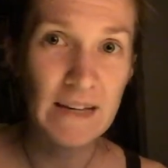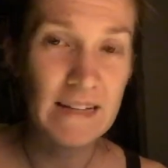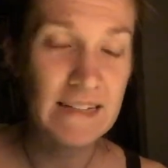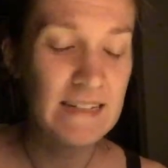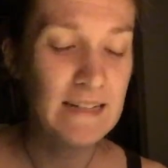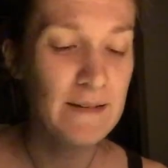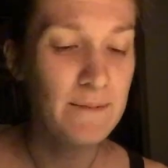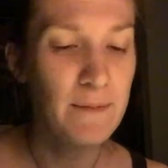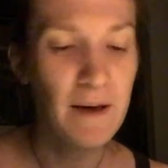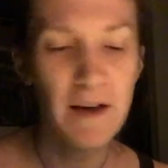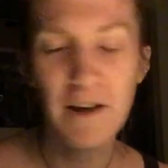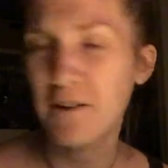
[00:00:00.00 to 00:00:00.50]
It
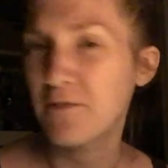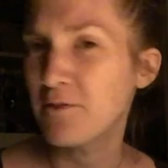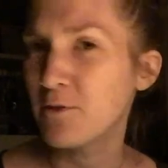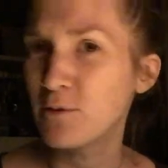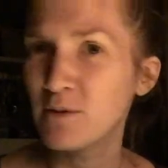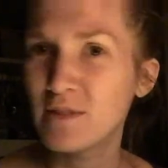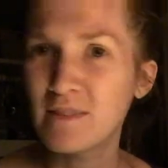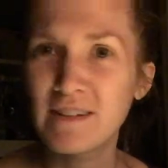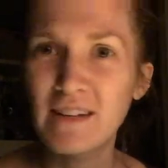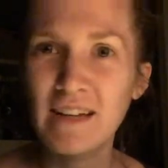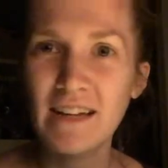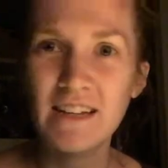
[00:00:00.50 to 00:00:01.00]
didn't matter if it
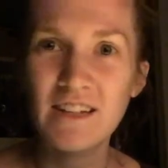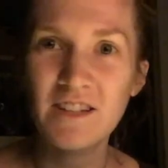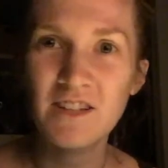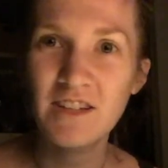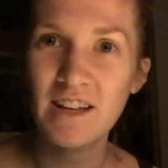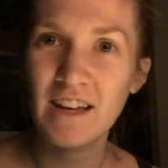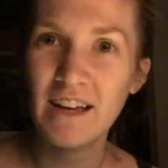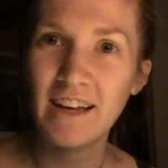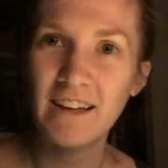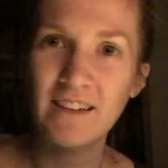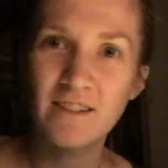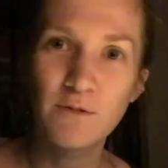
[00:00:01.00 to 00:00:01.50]
was
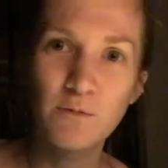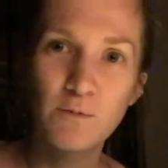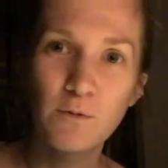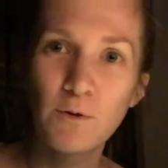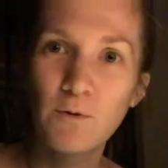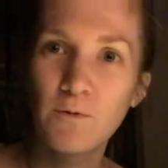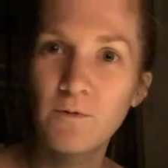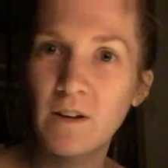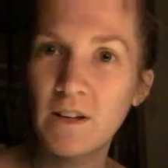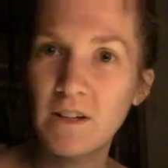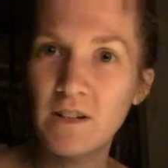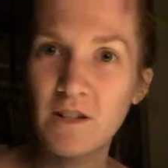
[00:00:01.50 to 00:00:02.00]
nightshades,
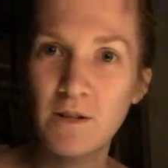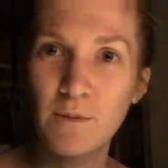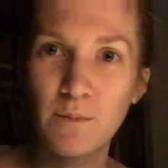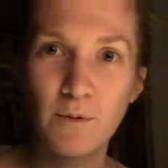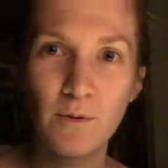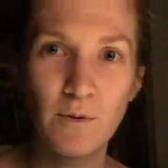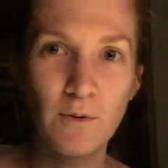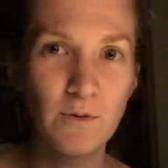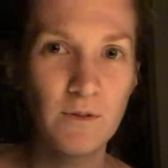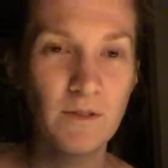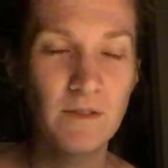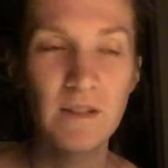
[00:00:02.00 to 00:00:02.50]
root
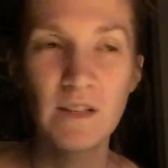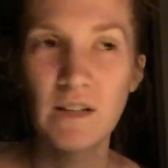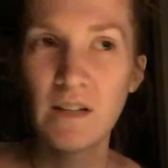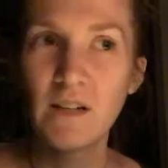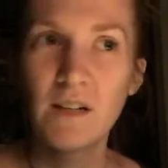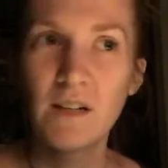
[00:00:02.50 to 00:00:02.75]
vegetables,